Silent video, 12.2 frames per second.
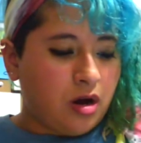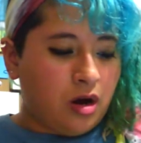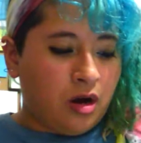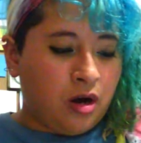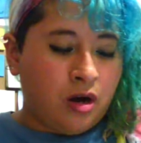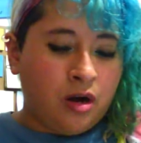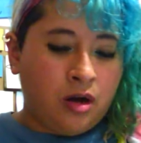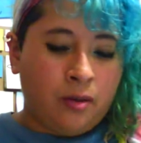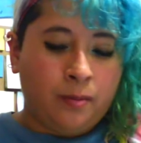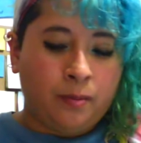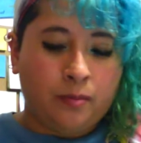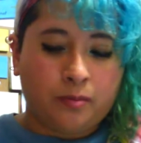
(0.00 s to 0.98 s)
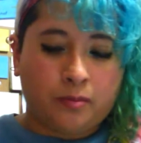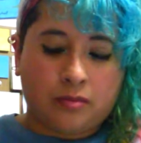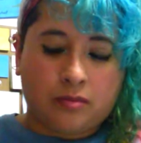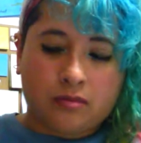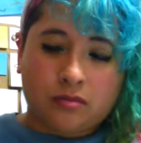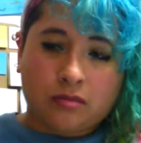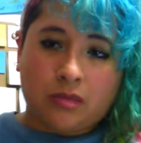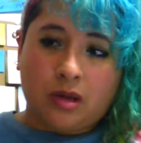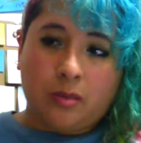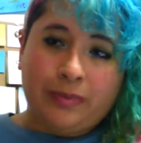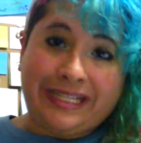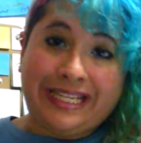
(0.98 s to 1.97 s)
Um,
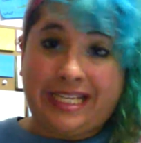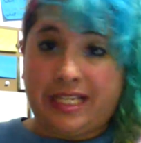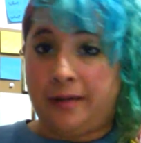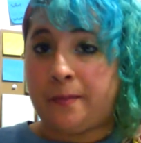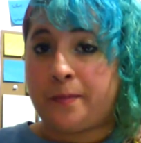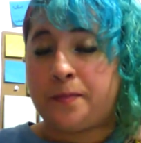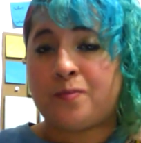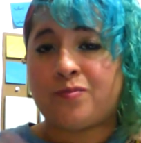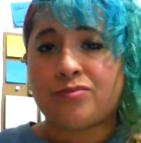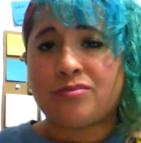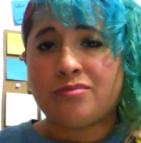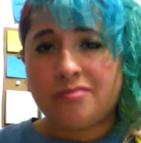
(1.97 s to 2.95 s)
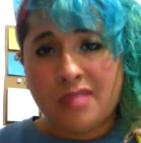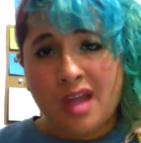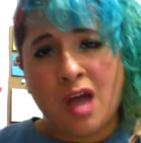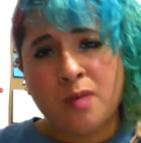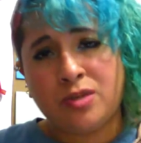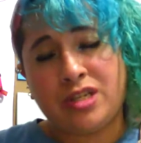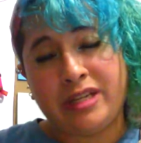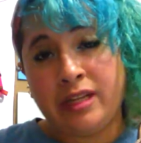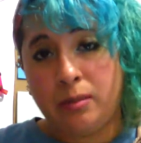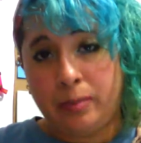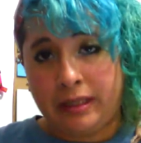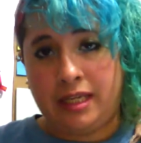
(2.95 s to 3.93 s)
Bleeding. I'm
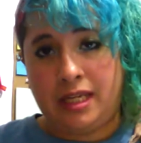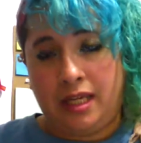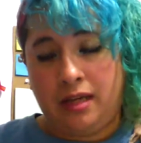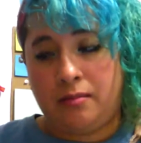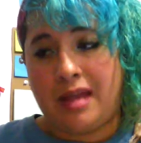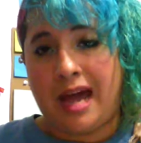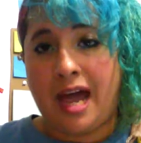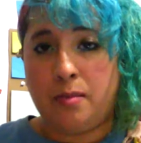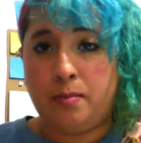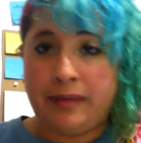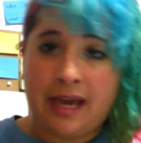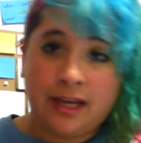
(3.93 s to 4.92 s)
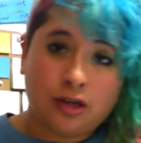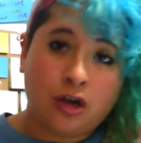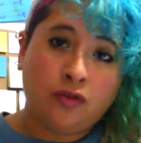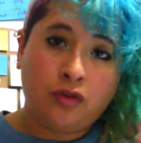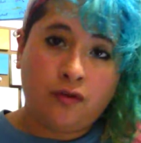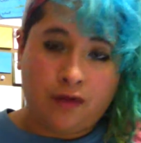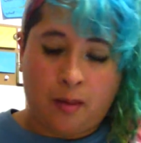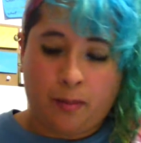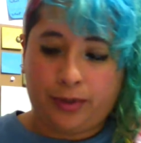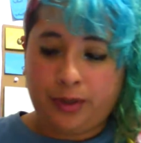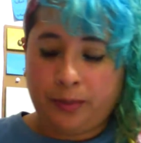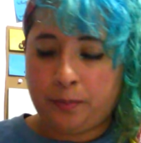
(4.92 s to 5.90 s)
still bleeding. I bled on
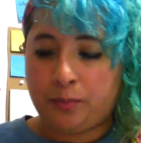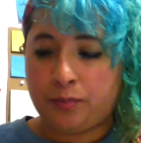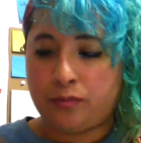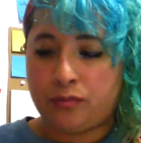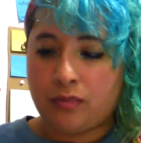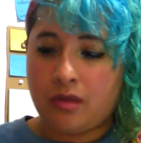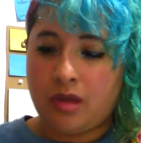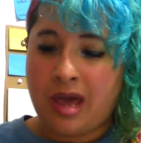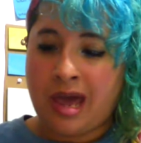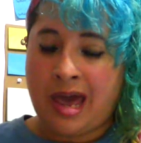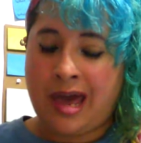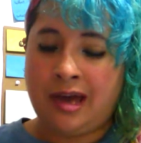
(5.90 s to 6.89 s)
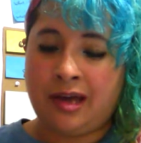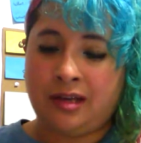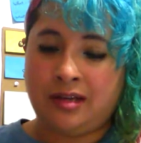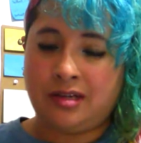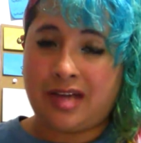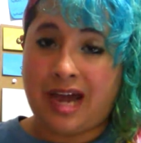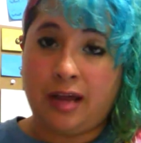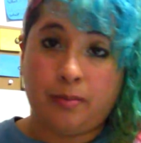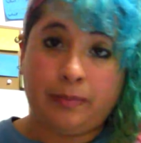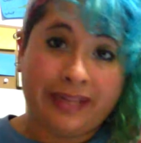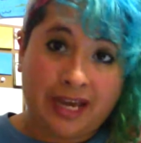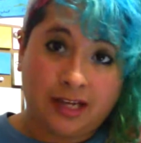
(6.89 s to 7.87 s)
November, and I
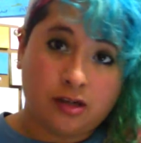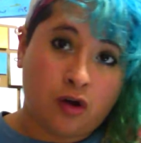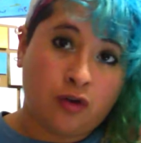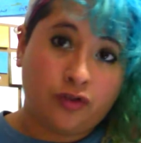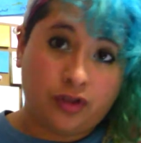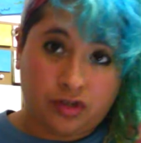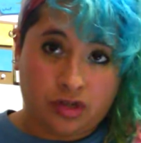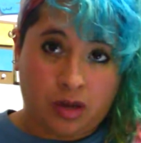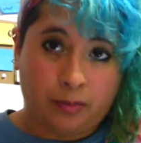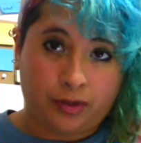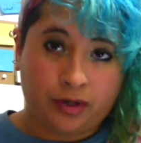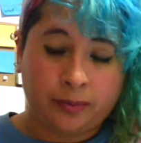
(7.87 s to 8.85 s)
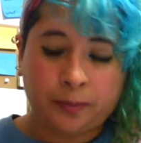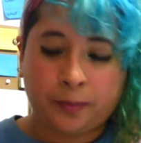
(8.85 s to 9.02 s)
bled on December.